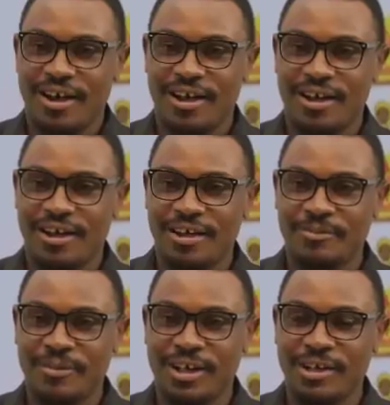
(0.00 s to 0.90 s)

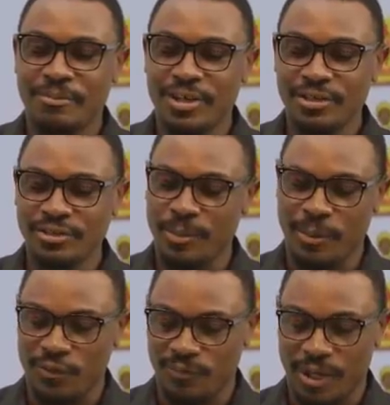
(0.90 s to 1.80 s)
I'm here to
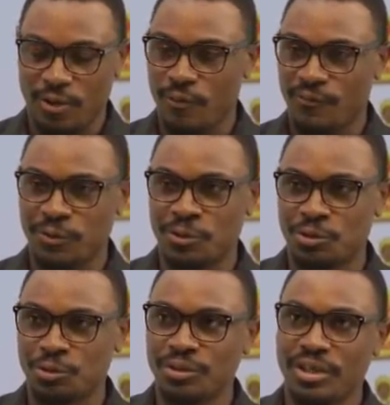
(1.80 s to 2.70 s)
step out of my
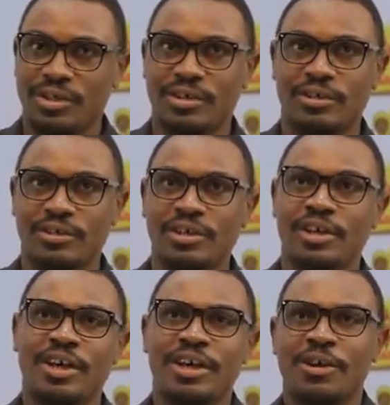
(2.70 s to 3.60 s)
comfort zone.
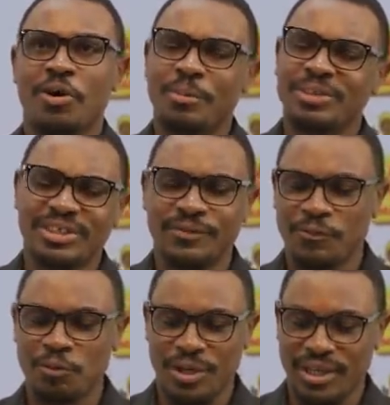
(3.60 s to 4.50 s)

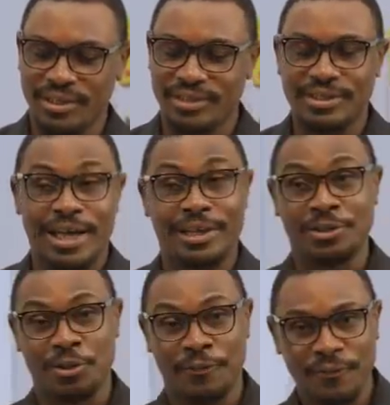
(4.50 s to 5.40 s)
Competitive cooking is
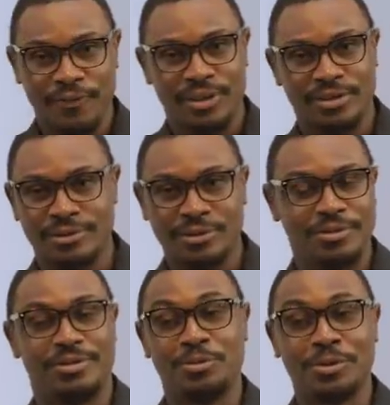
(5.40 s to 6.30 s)
hard enough.
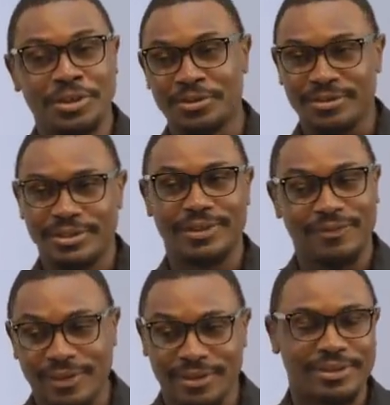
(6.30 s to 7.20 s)
Doing it on
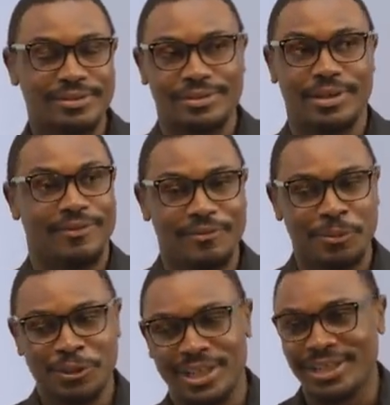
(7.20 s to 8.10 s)
TV, it's
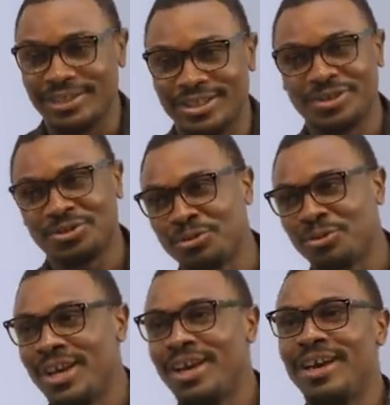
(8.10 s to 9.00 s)
even more challenging.
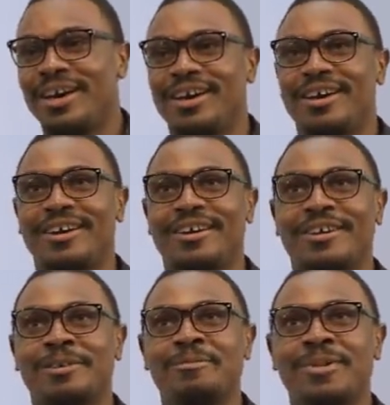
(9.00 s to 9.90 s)
So
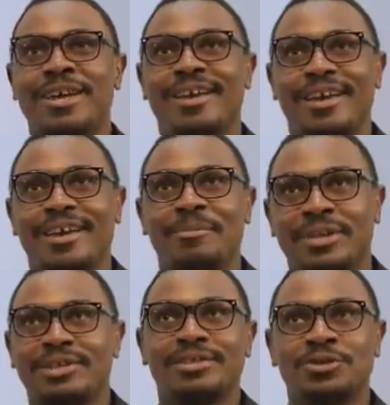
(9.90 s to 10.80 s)
I
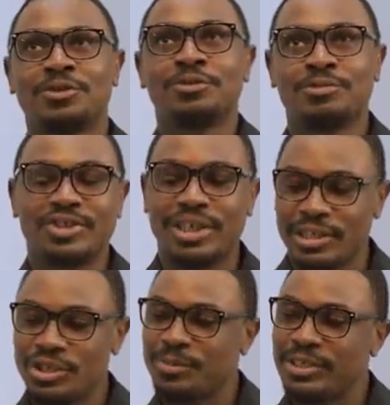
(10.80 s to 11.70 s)
made a decision to
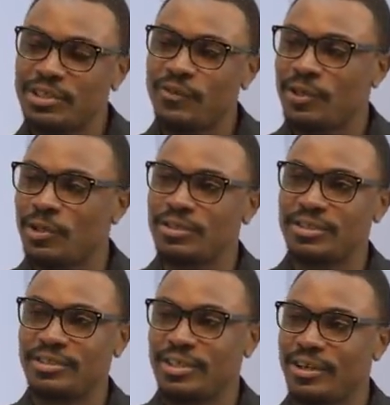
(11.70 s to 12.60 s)
challenge myself a
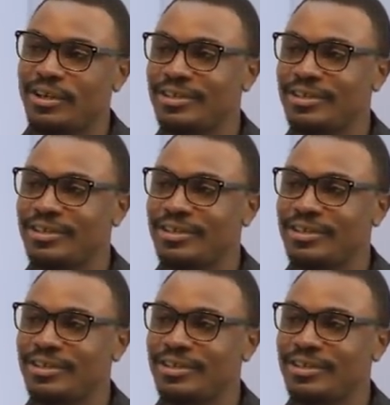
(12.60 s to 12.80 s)
lot this year.